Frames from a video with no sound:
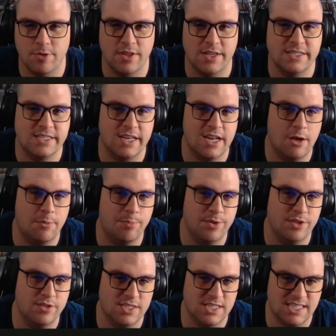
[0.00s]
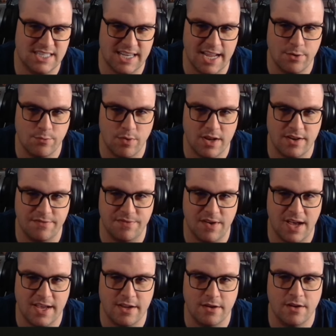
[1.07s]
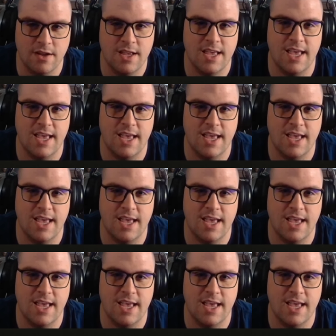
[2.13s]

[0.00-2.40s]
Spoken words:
That's going to help with your sustained rate of fire